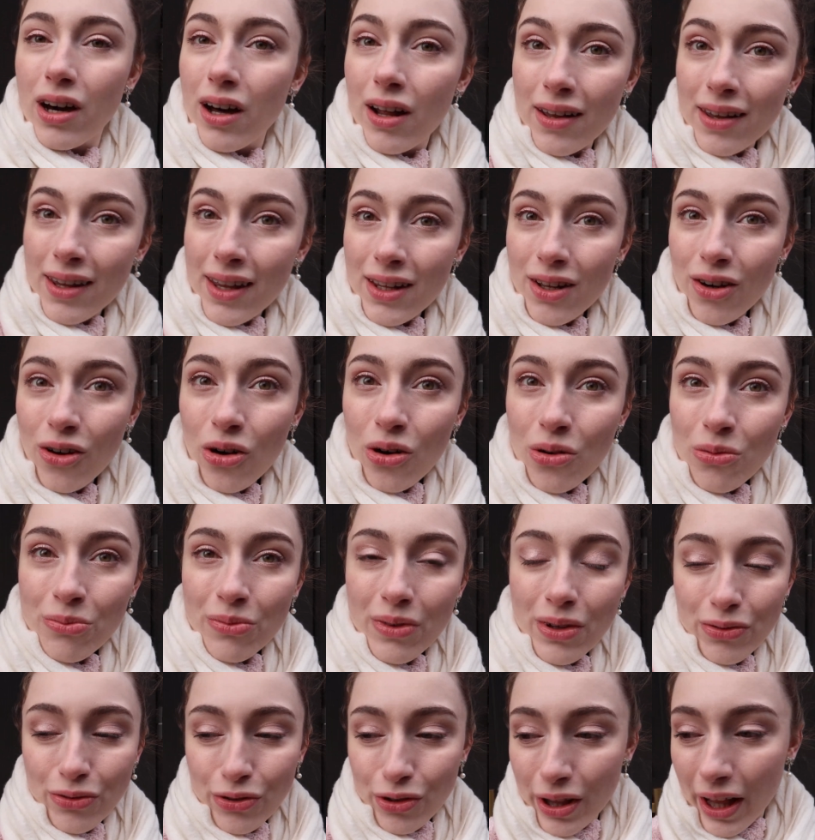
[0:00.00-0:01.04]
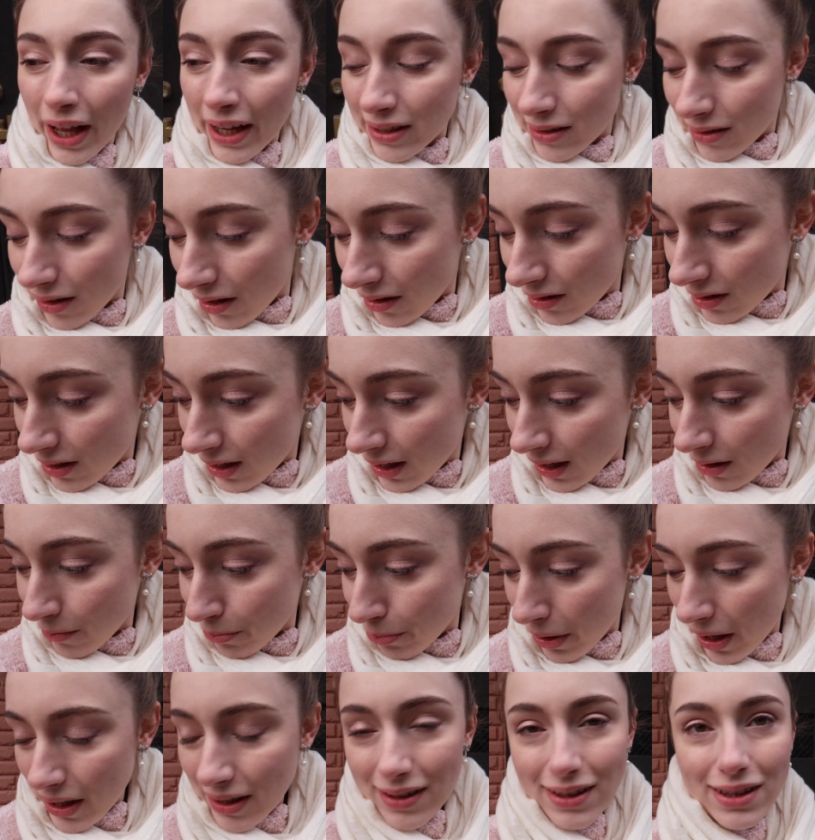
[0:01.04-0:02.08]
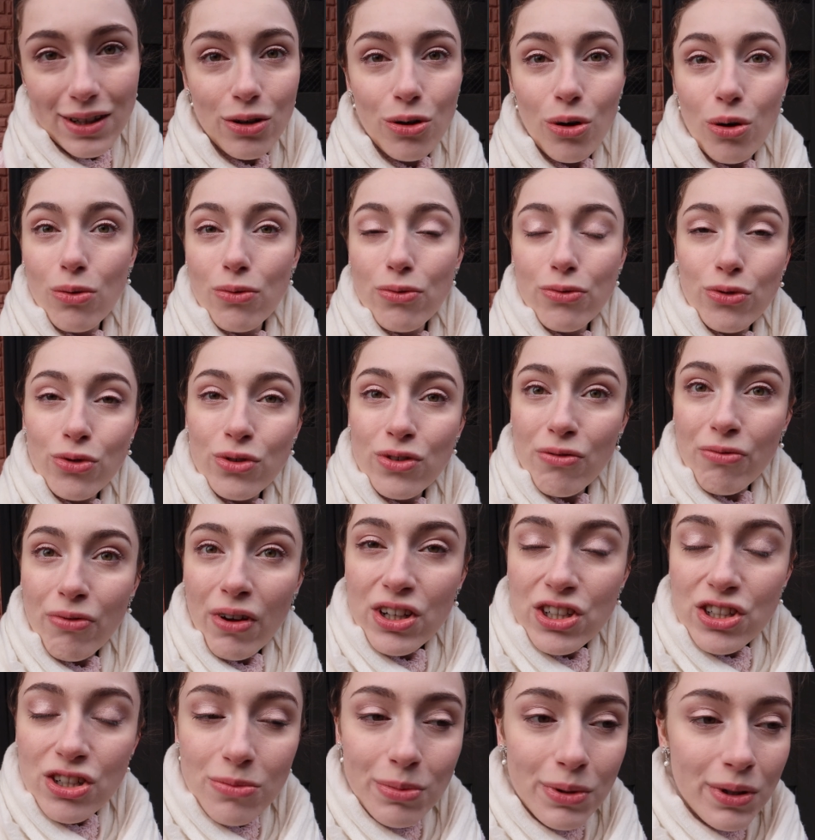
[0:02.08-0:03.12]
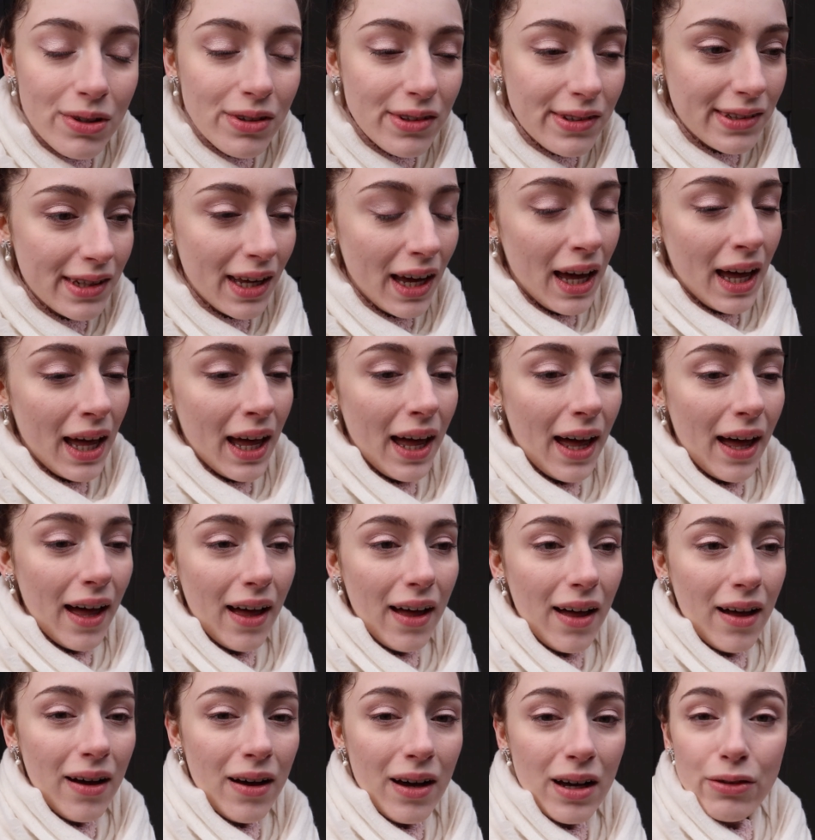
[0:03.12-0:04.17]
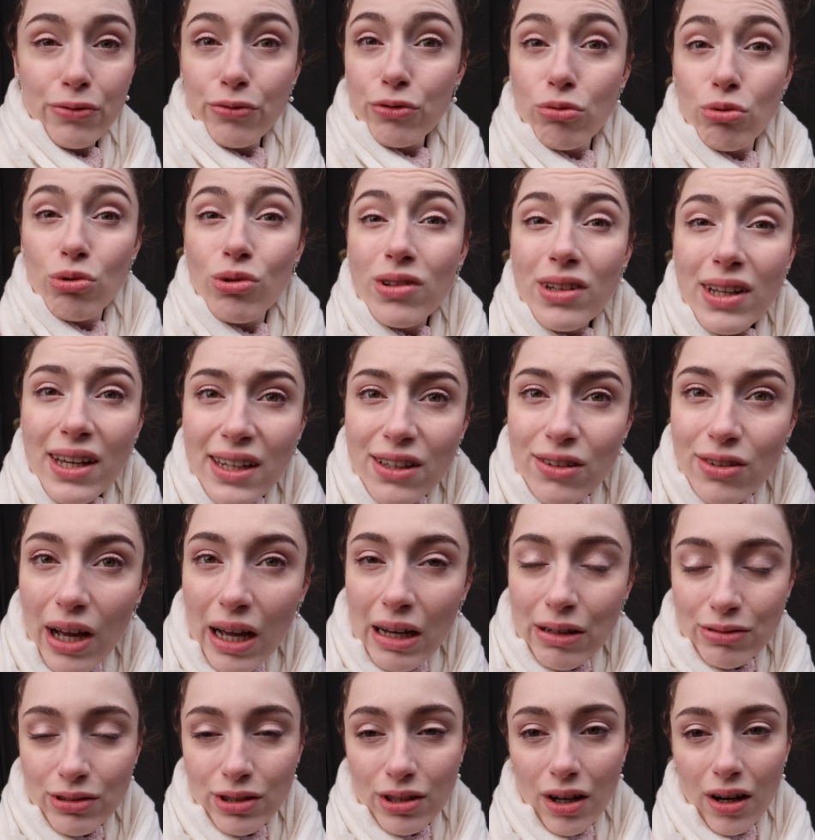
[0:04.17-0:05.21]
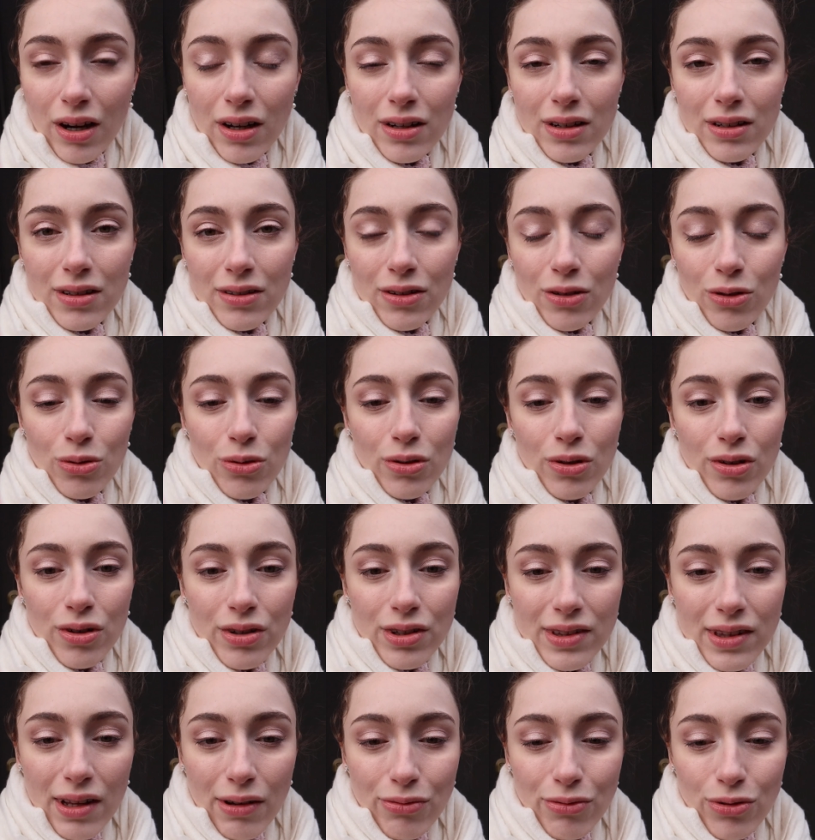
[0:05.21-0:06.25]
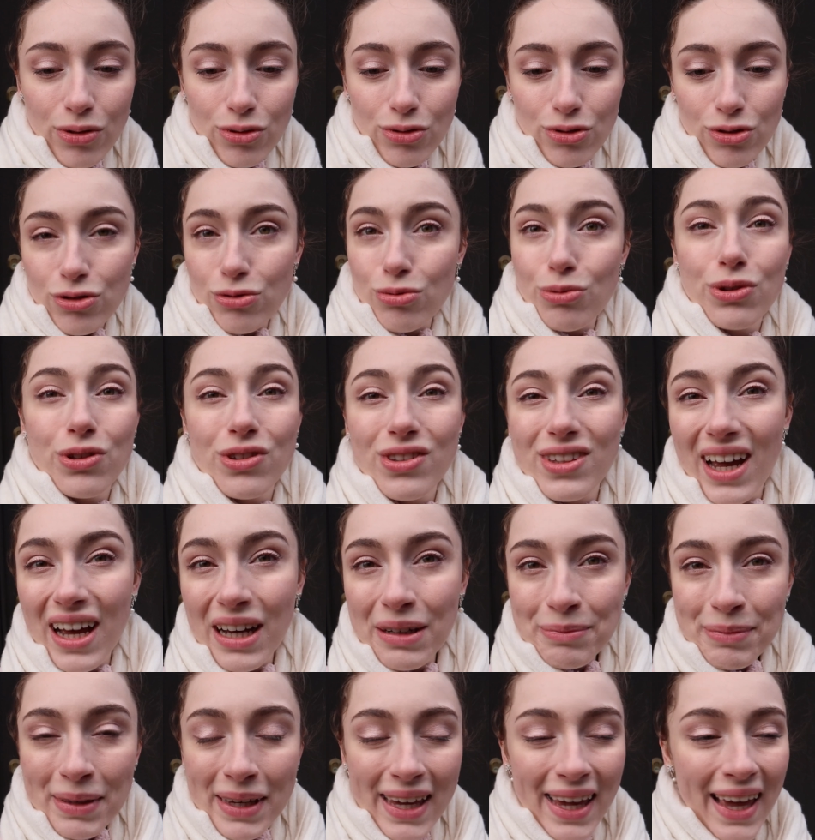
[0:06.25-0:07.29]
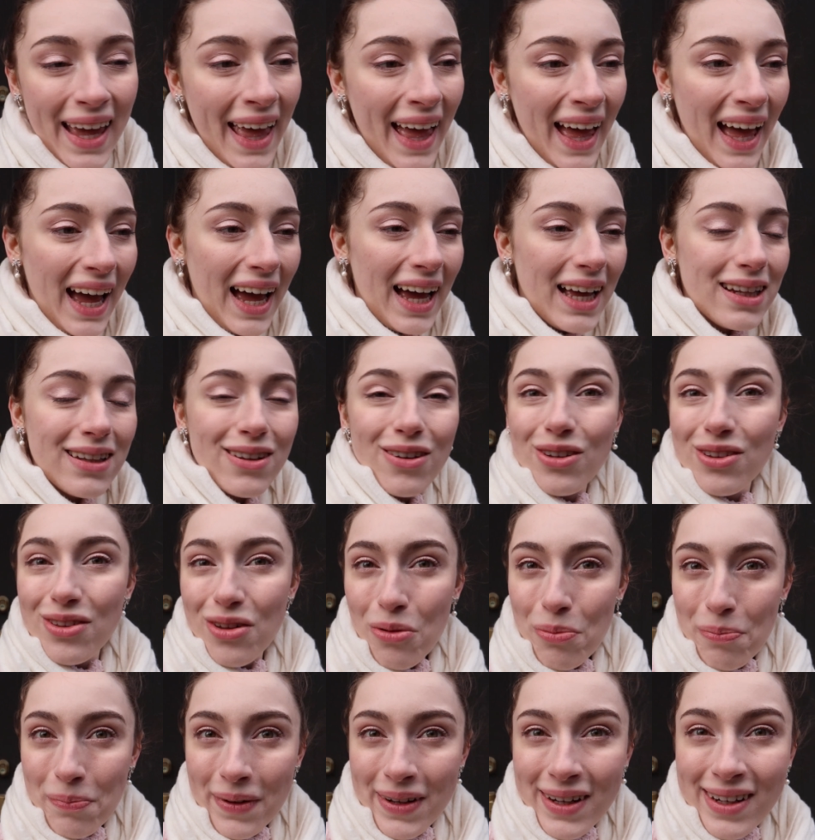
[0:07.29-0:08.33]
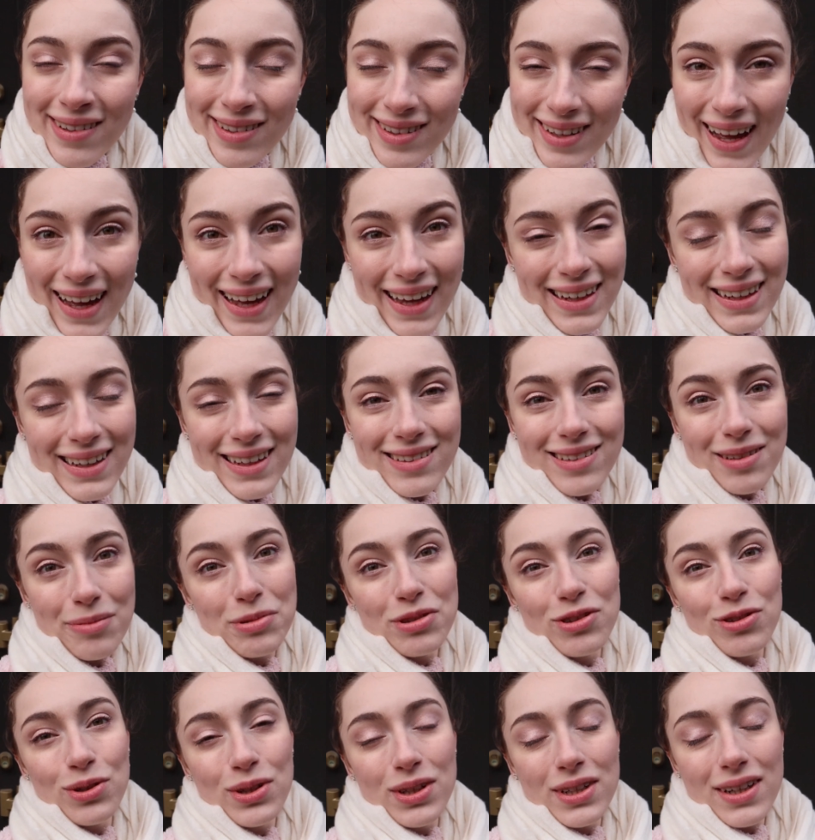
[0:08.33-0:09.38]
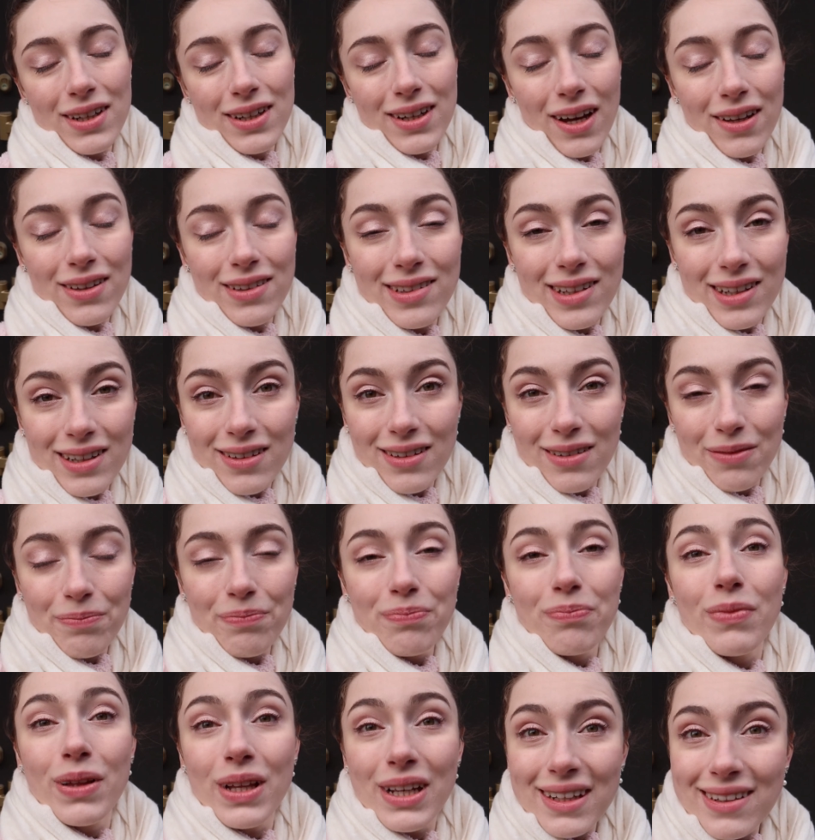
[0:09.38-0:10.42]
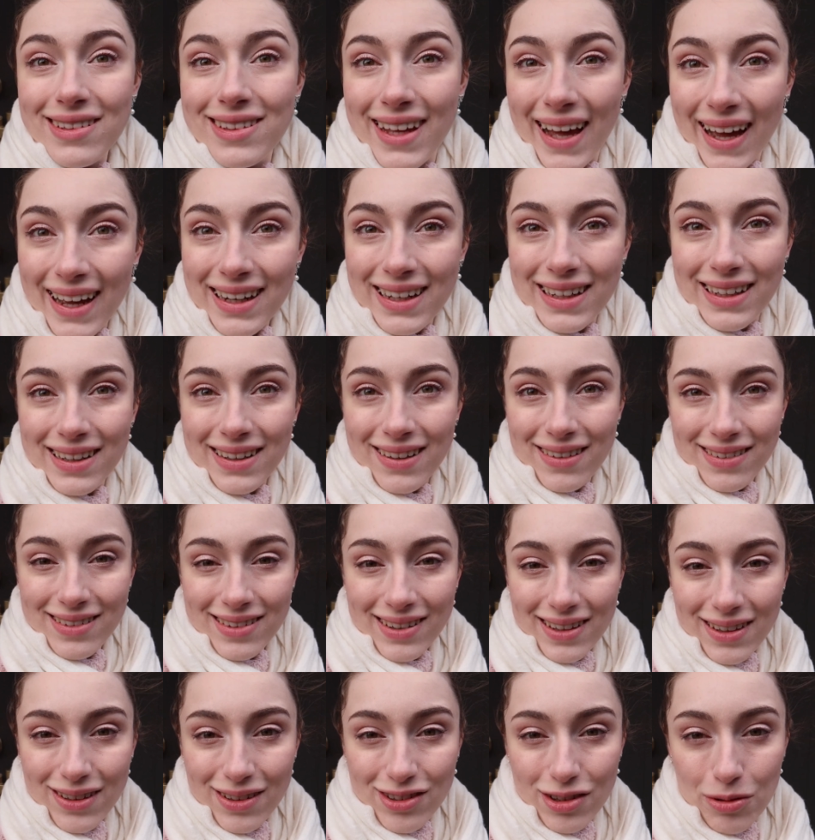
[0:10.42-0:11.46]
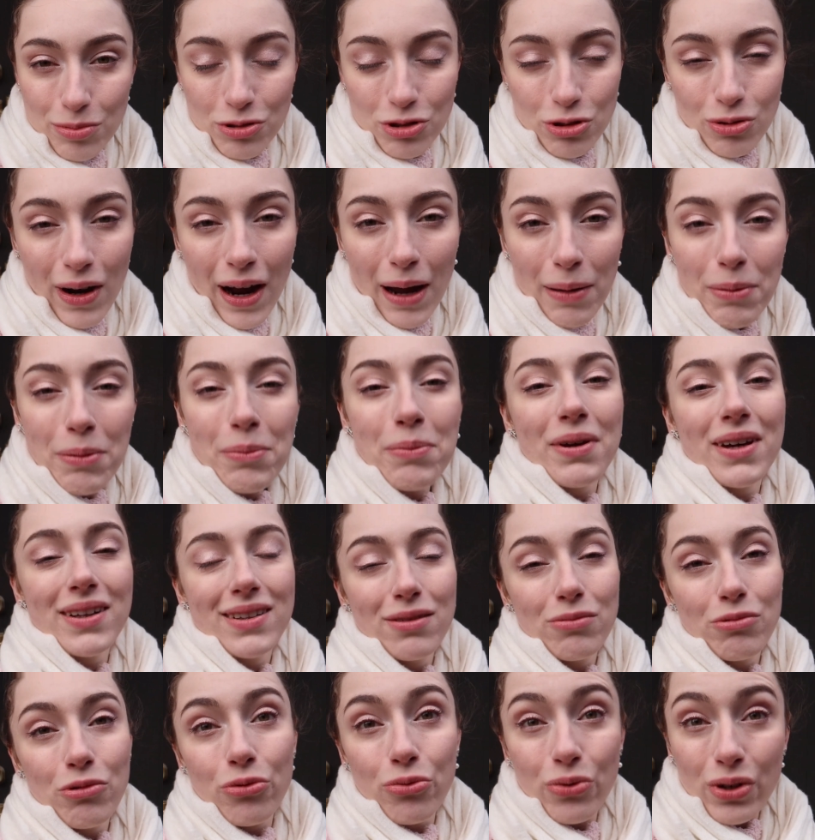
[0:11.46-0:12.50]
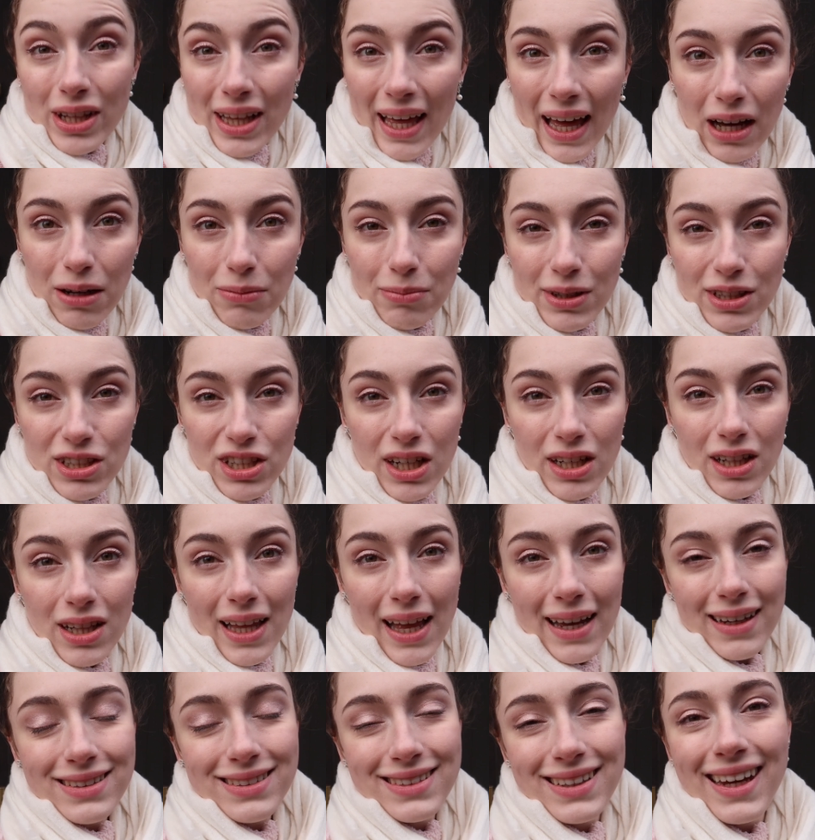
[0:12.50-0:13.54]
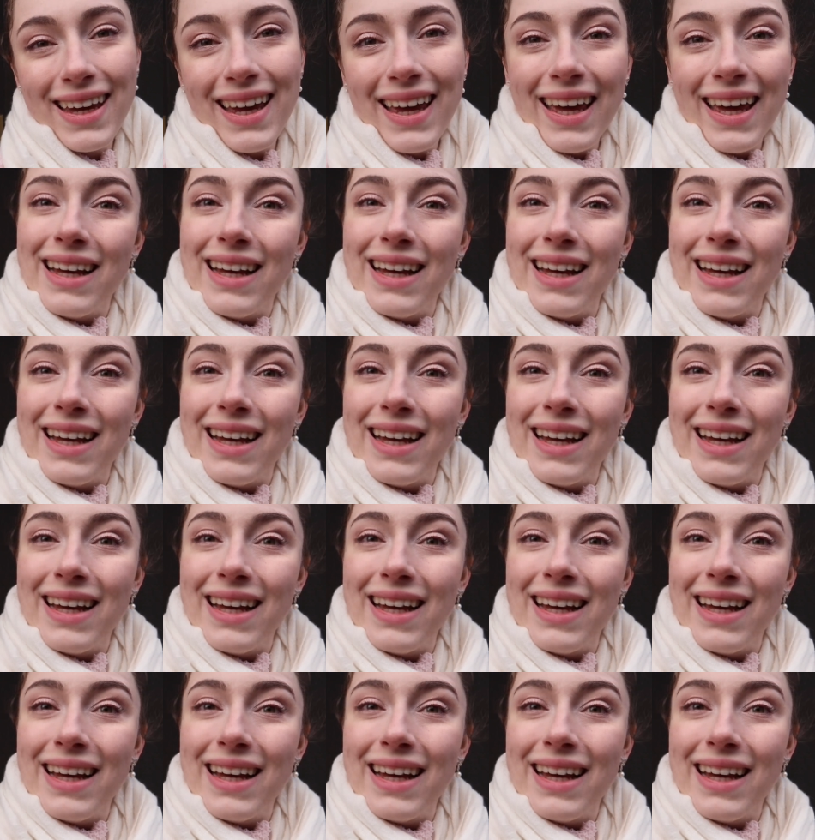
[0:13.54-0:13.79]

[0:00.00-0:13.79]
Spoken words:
This was kind of a random topic for my channel, you could say, talking about gardening, but it's about my life in Japan, so I thought, why not show it to you guys? But for next week, I have more of a topic video planned, so definitely stay tuned for that.